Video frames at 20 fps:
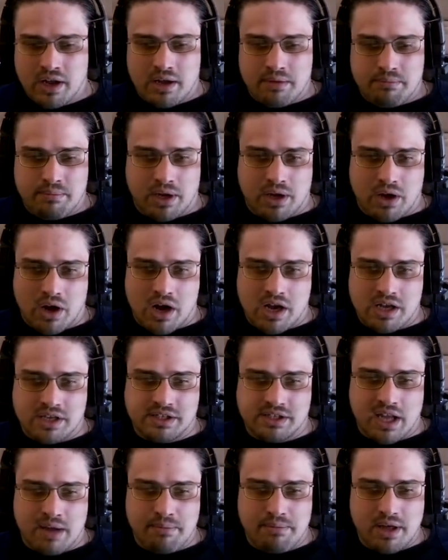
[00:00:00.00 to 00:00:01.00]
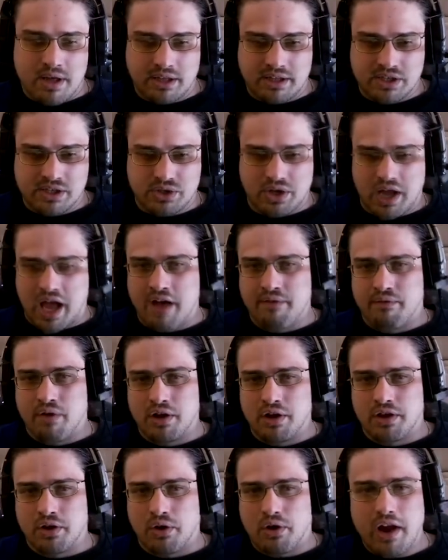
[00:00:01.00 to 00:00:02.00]
because the abilities you have
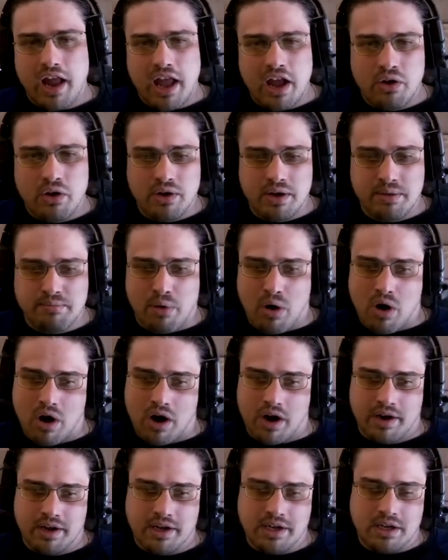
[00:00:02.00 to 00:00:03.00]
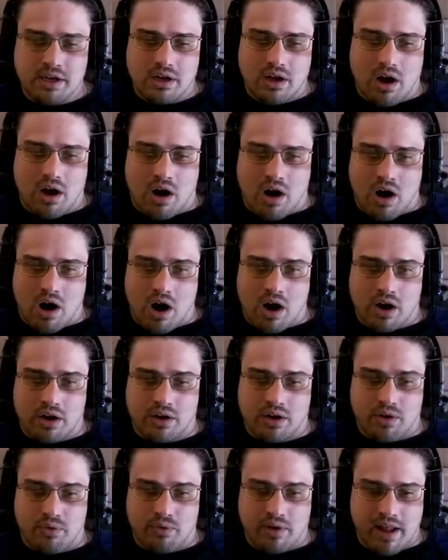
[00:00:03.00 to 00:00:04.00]
on your AoE bar are
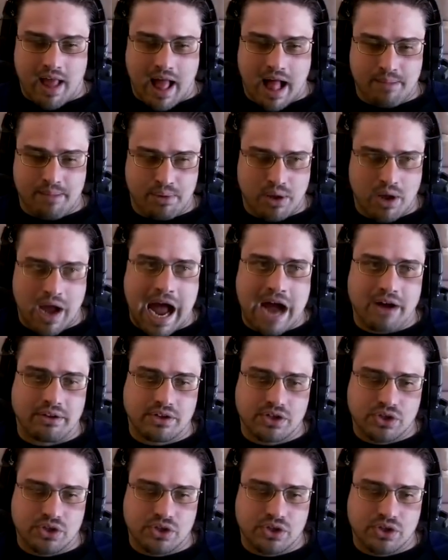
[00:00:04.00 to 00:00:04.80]
going to really help you out.